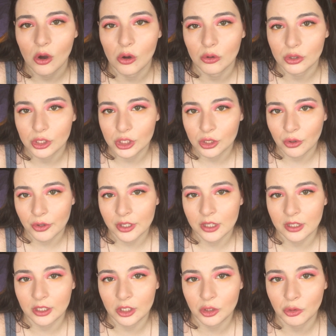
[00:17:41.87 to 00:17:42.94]
also
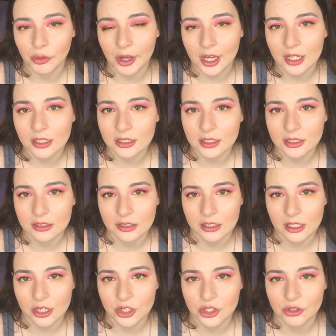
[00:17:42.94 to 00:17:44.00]
in the US,
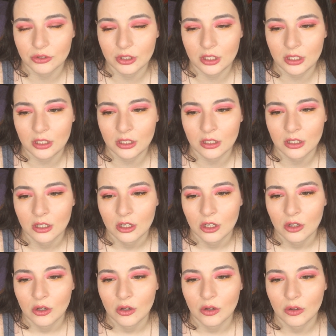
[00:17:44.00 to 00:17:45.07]
that actually
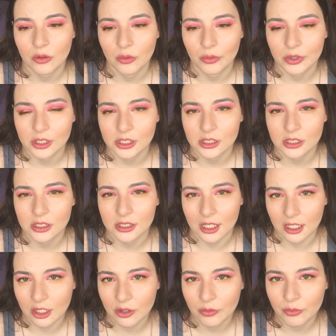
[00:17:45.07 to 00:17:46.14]
was the
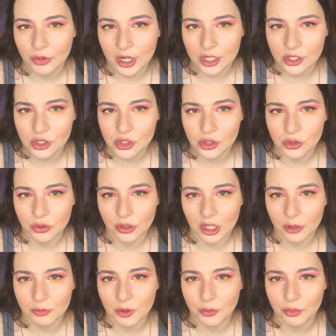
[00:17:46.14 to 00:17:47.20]
second brand to
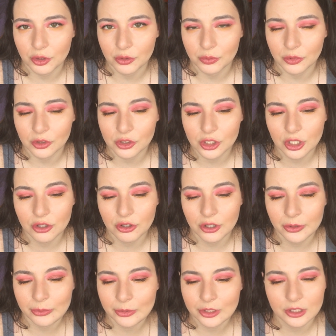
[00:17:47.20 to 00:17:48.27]
come up with
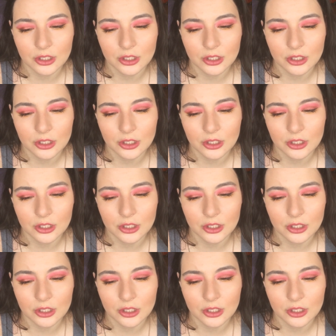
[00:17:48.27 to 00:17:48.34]
multichromes.